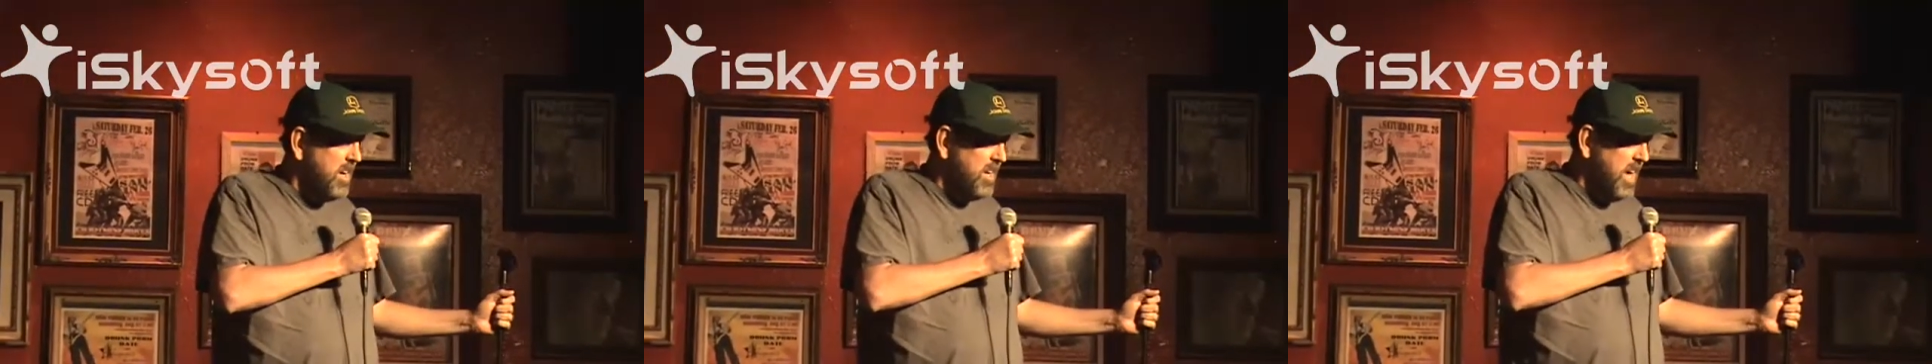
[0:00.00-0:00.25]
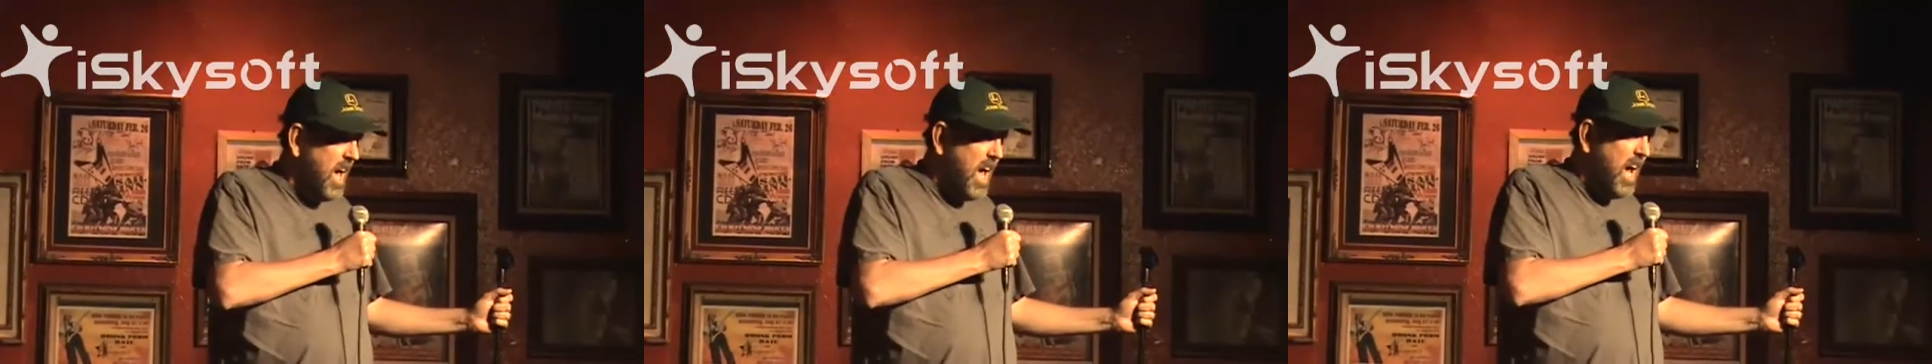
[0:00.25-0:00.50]

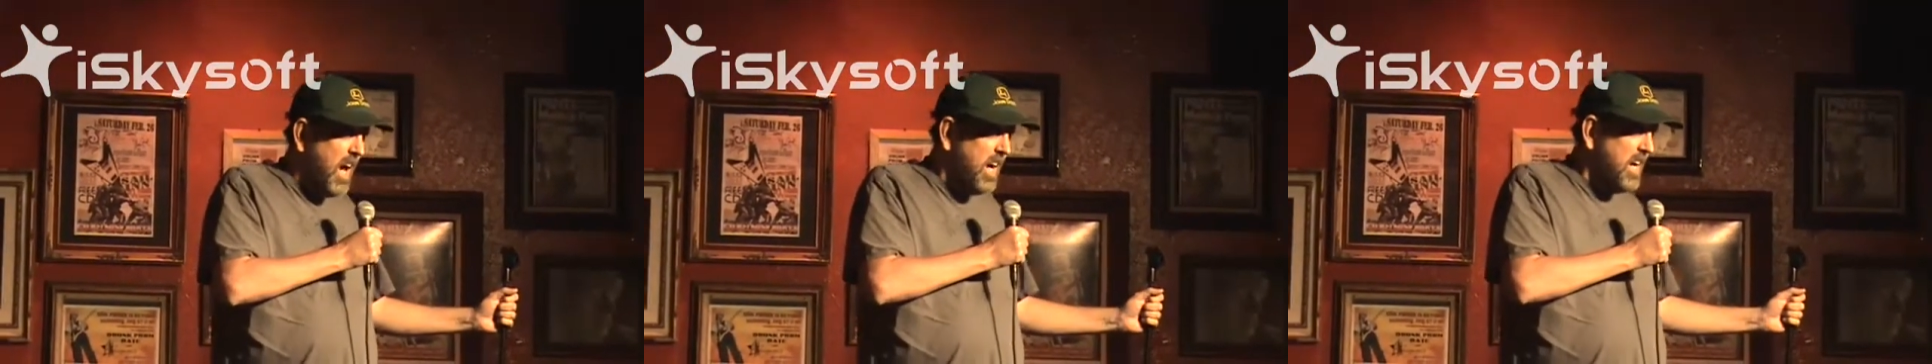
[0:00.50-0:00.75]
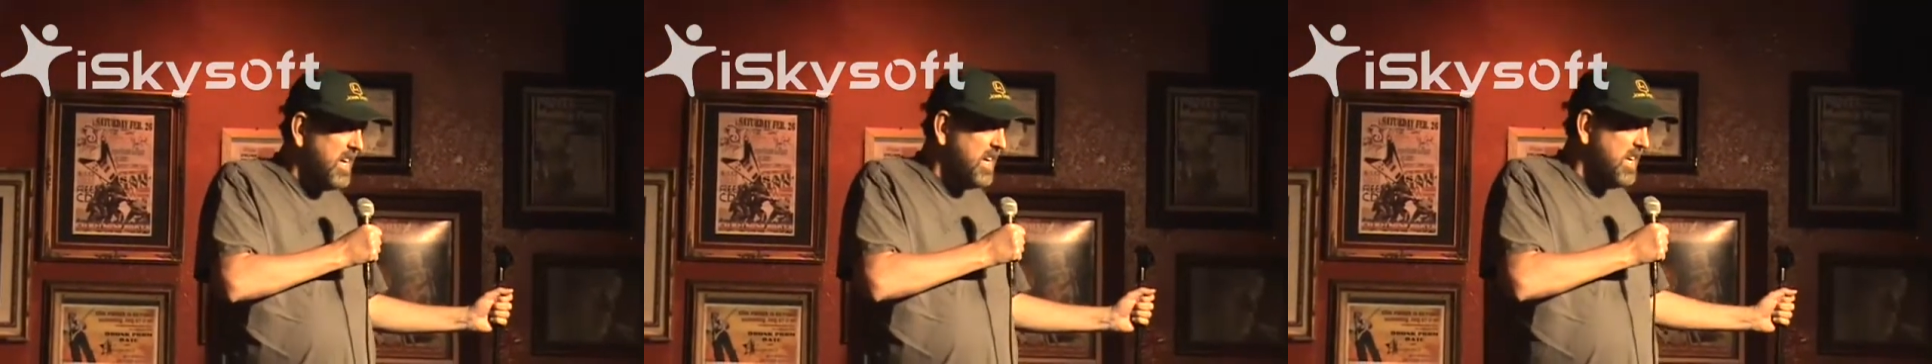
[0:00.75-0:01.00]

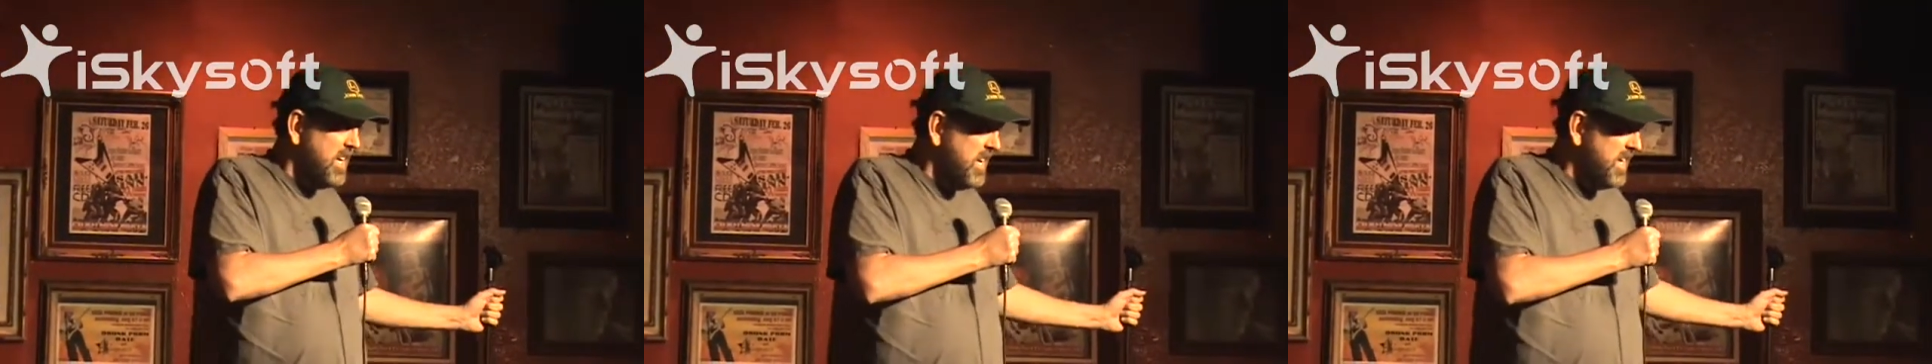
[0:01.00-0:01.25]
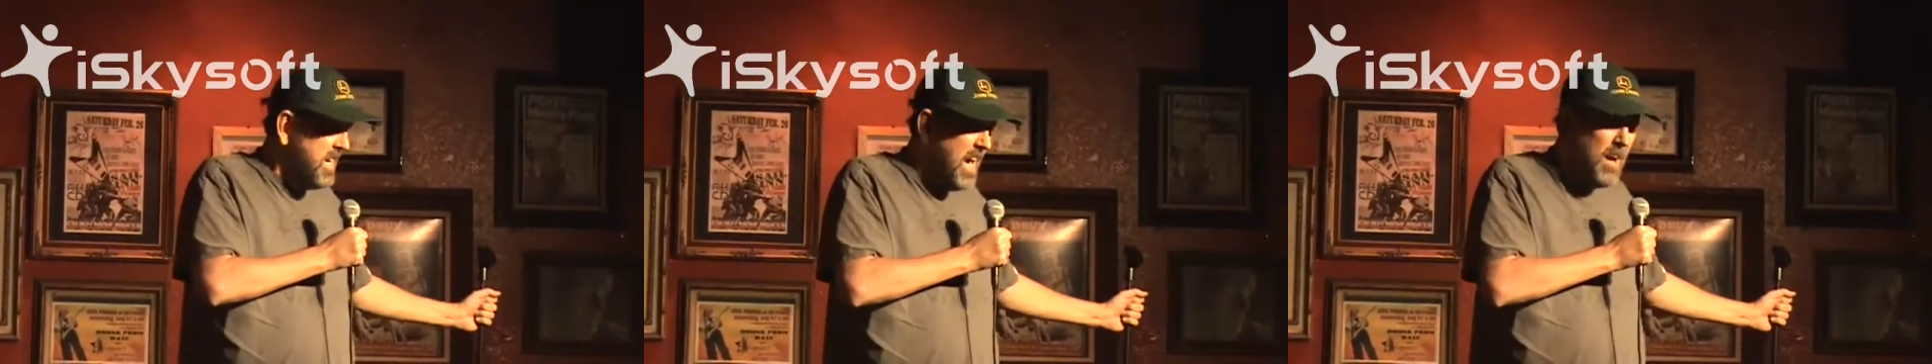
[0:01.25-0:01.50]
Yeah,
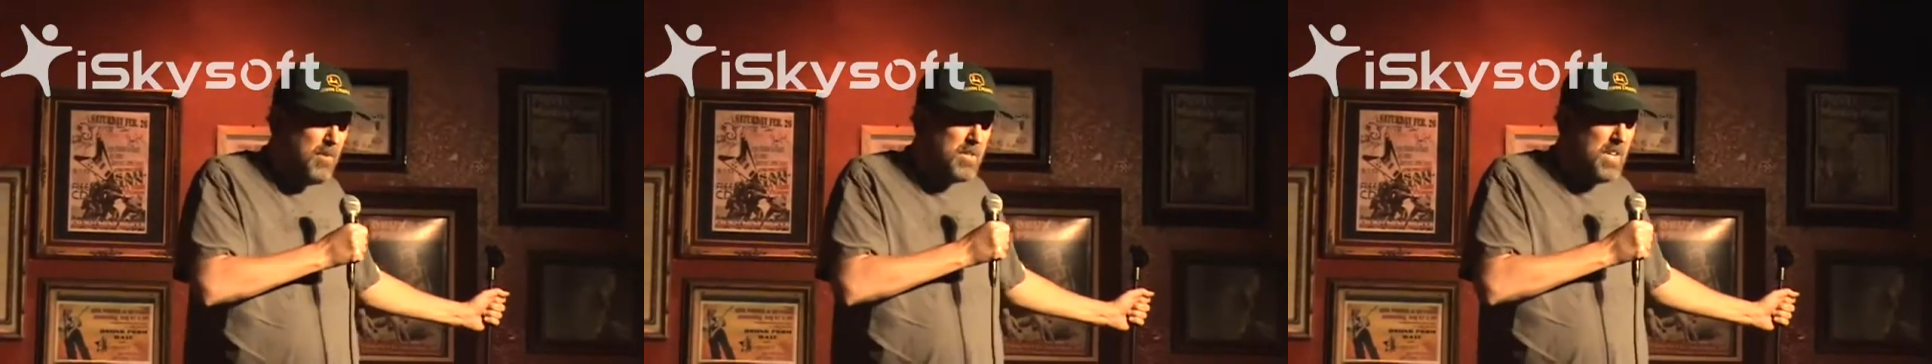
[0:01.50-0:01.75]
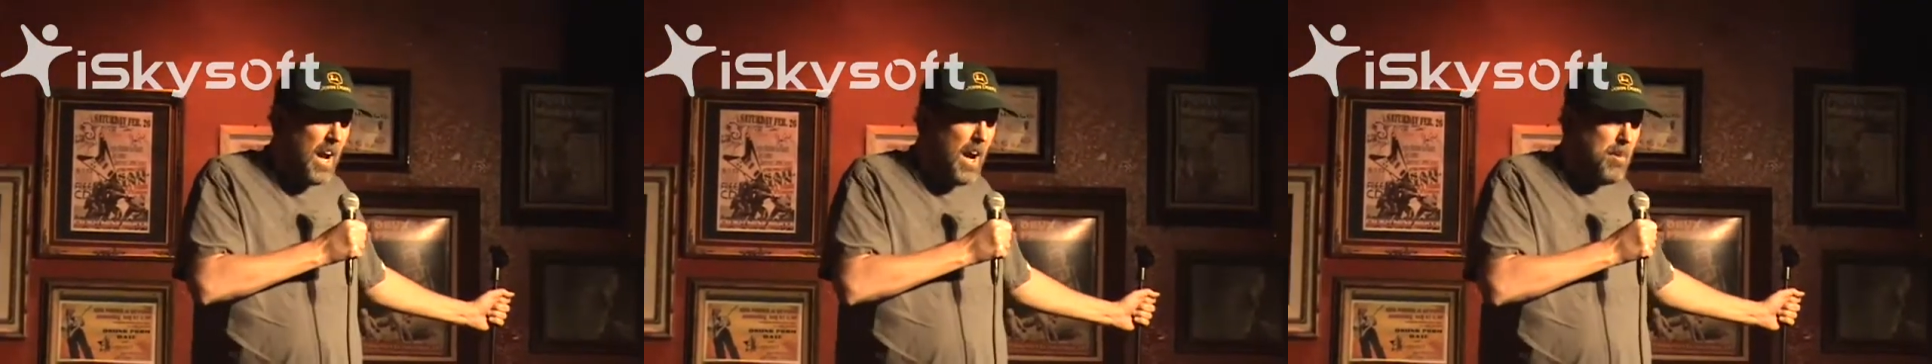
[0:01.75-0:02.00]
it was
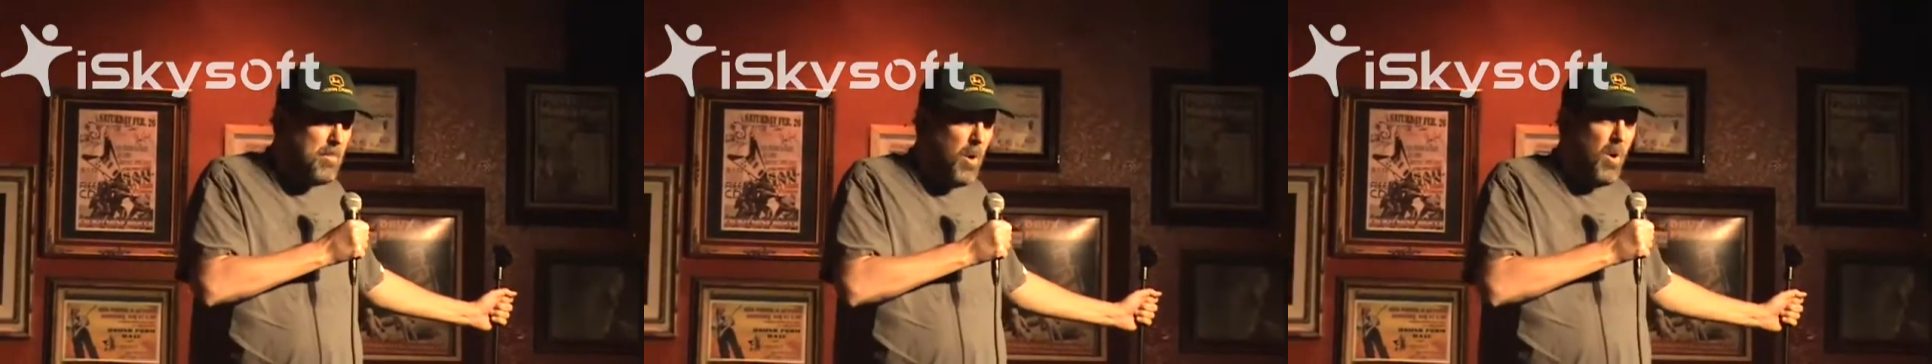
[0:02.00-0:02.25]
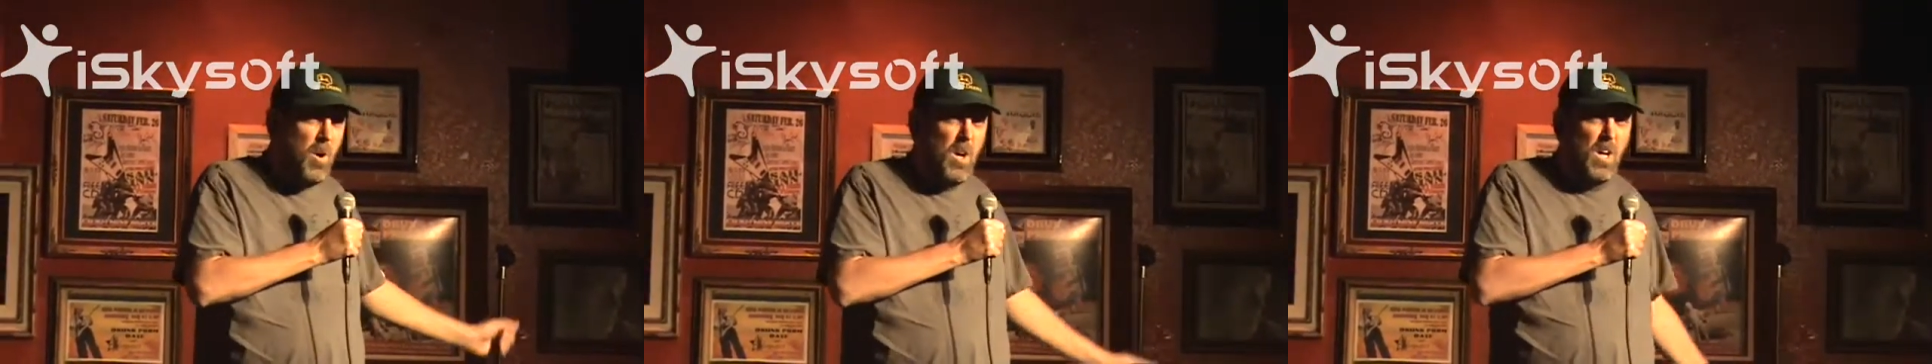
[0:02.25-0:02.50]

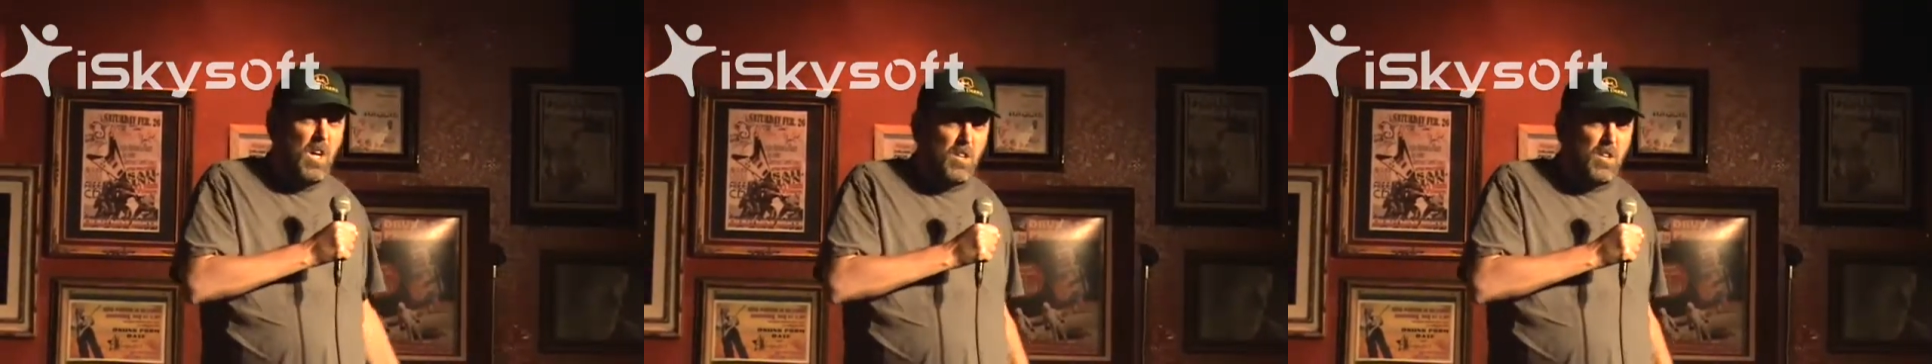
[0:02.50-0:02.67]
terrible.